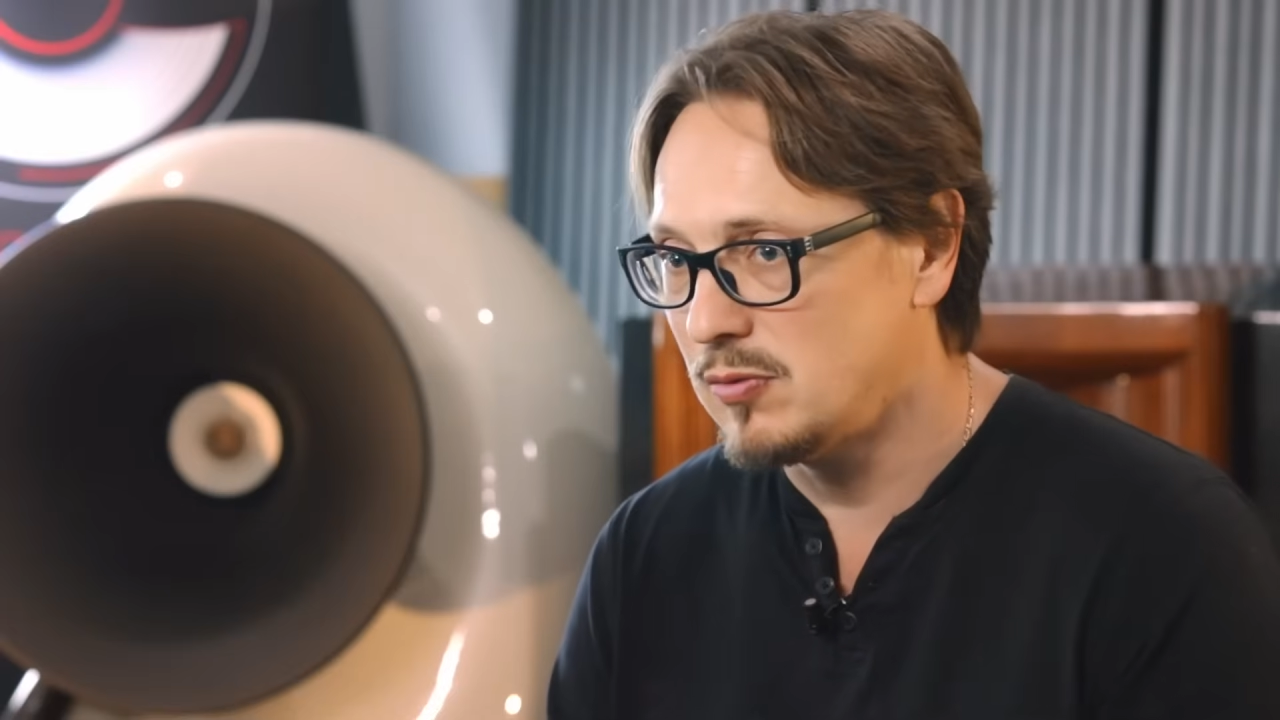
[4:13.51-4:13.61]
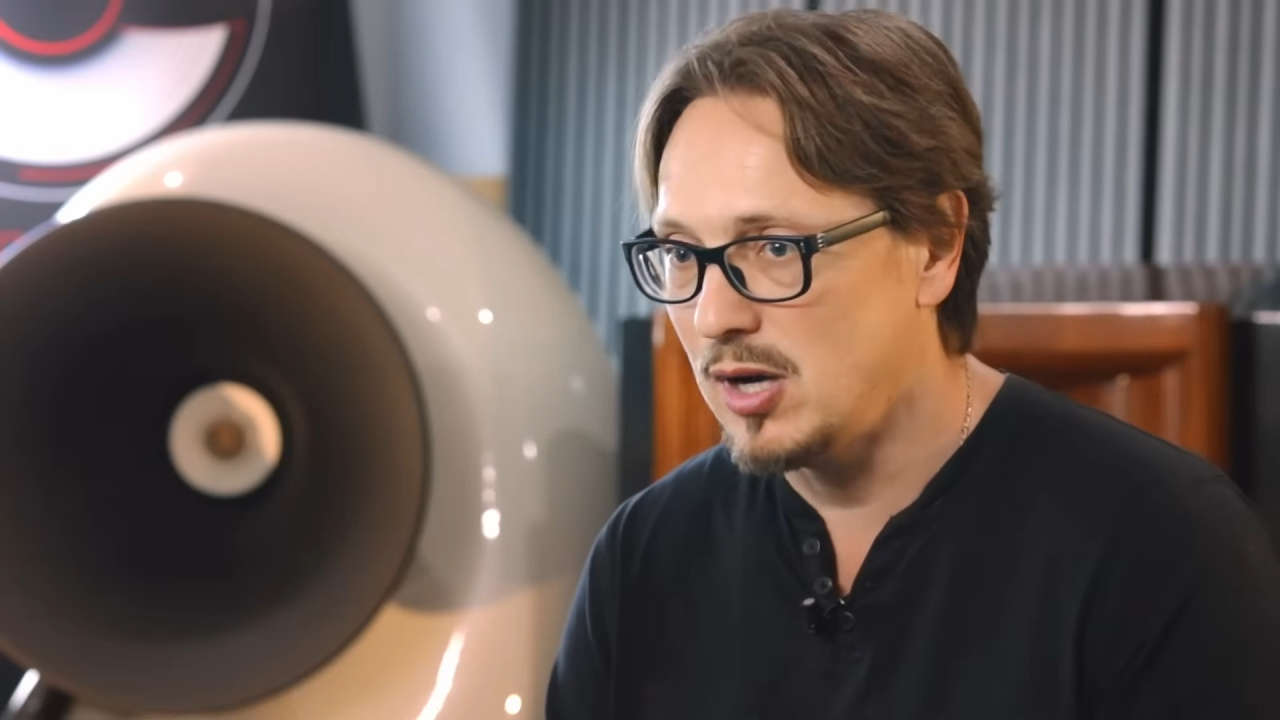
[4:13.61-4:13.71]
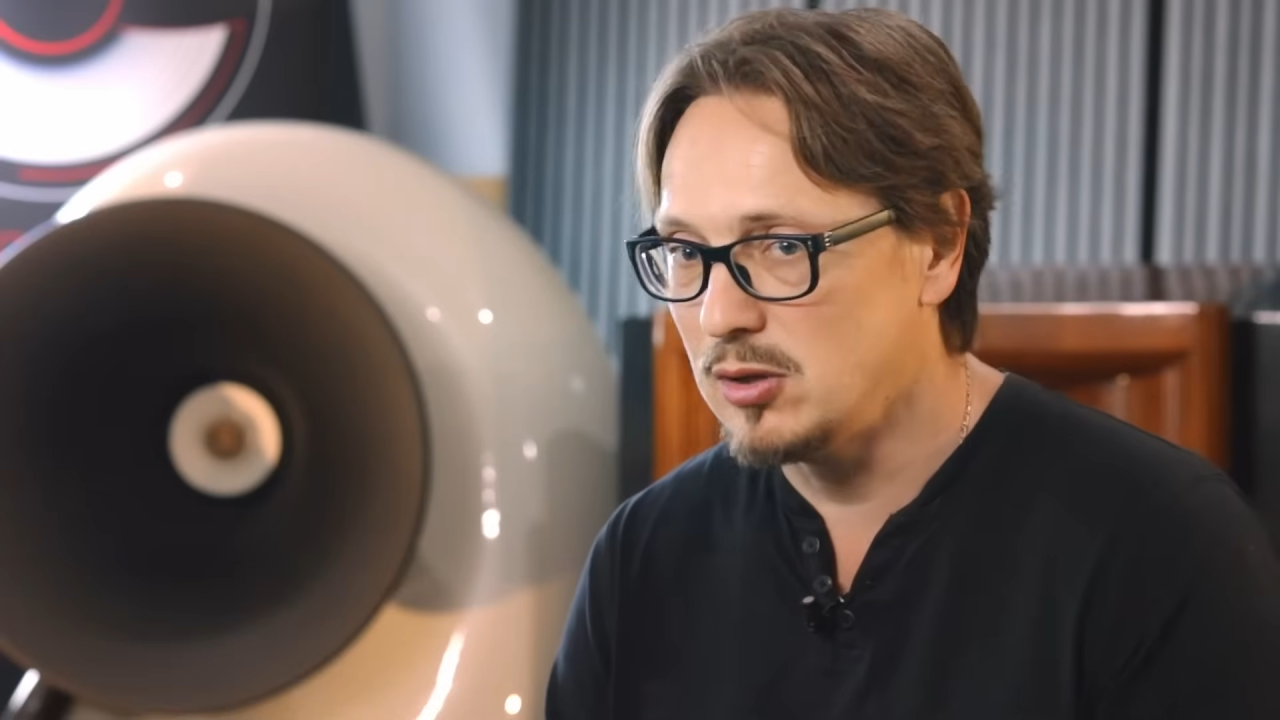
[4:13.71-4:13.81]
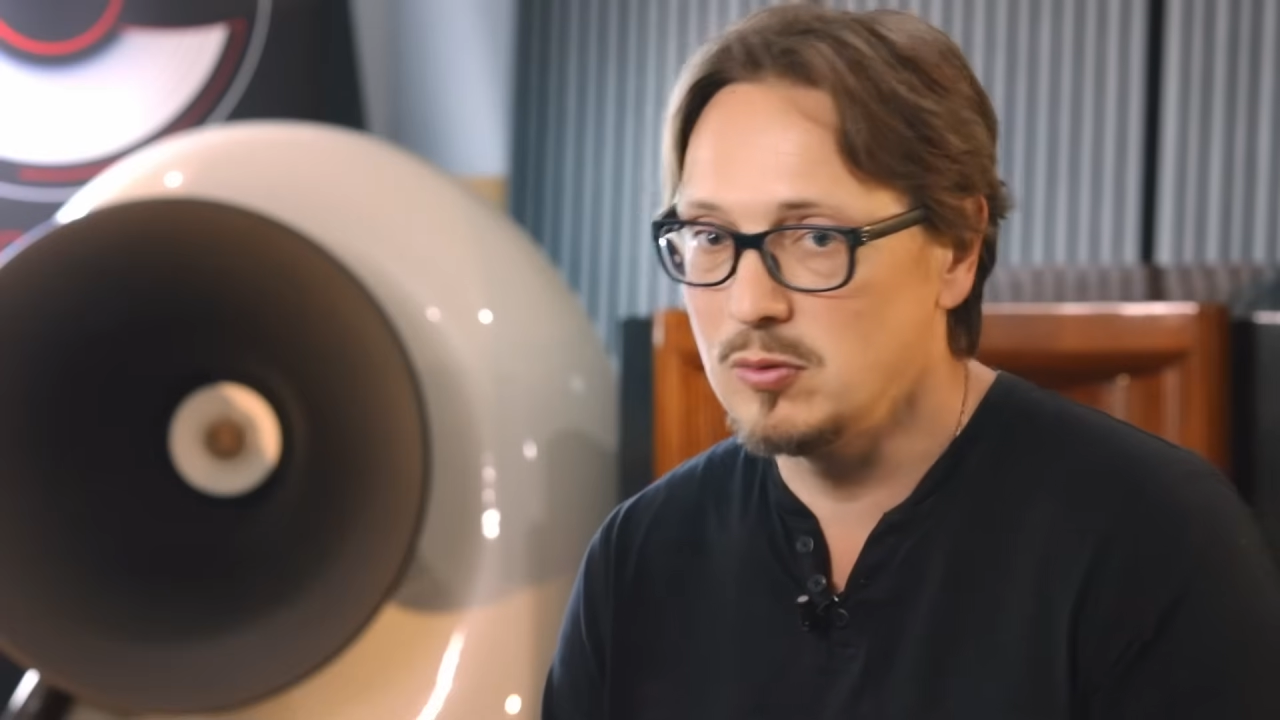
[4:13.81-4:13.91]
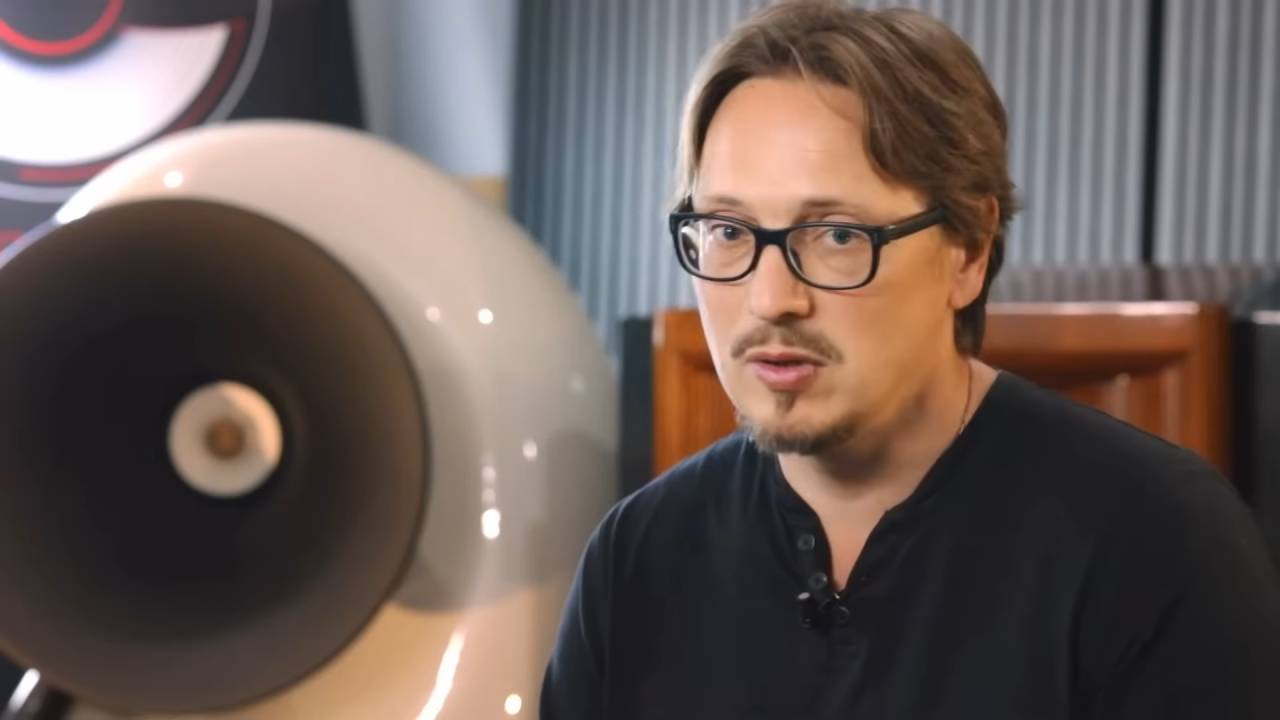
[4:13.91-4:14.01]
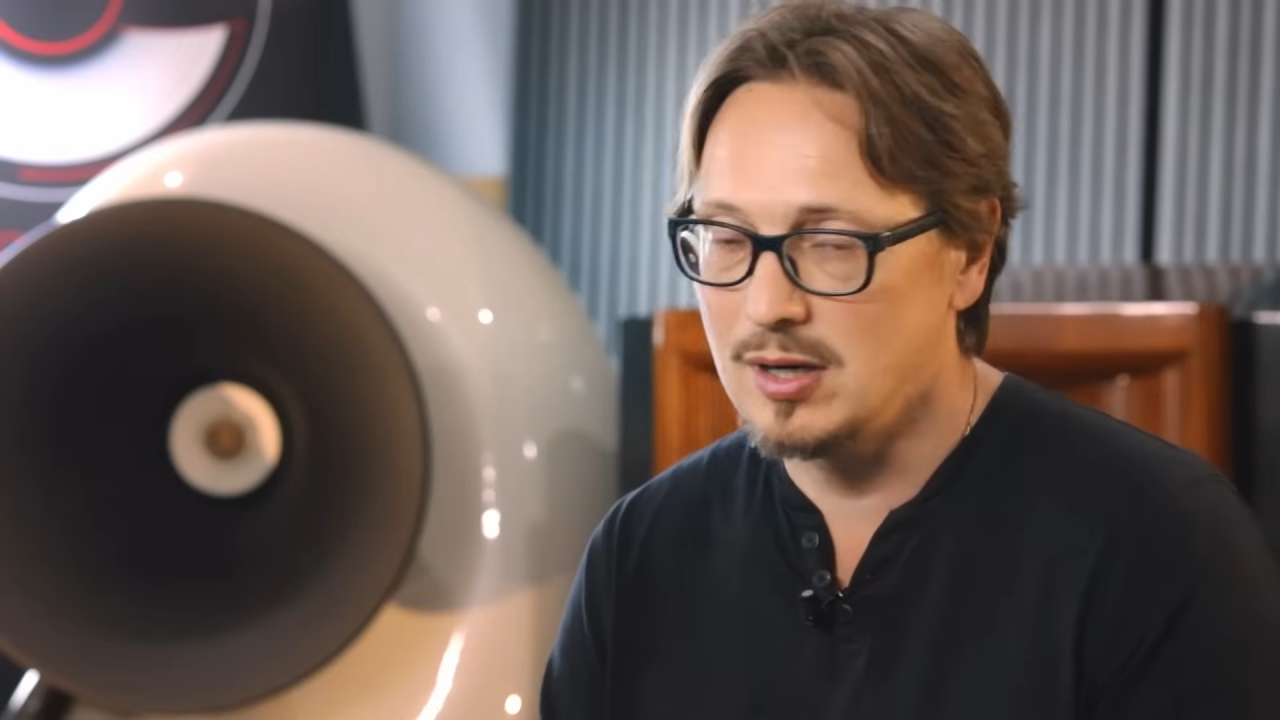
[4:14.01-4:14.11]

why do we